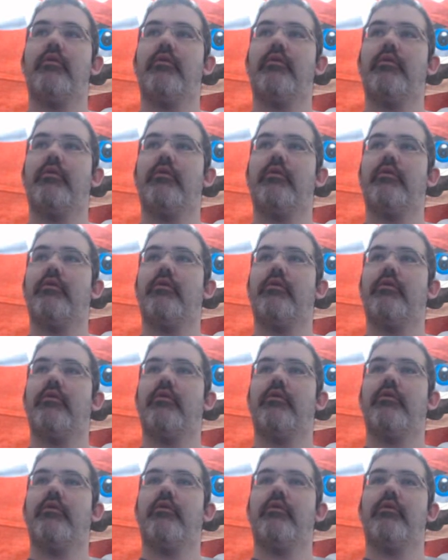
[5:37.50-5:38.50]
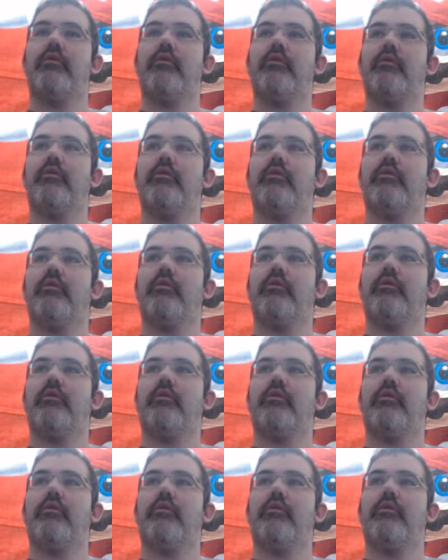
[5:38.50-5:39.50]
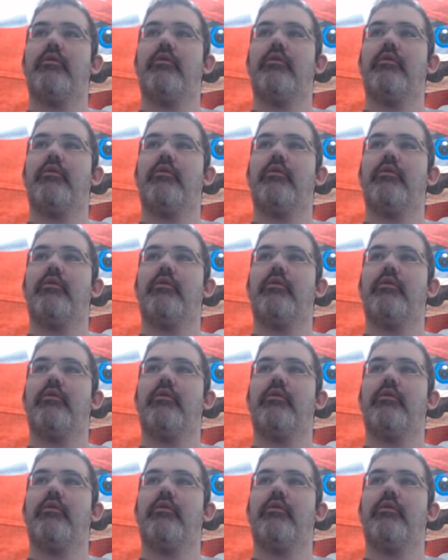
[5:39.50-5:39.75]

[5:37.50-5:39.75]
No one is speaking in this clip.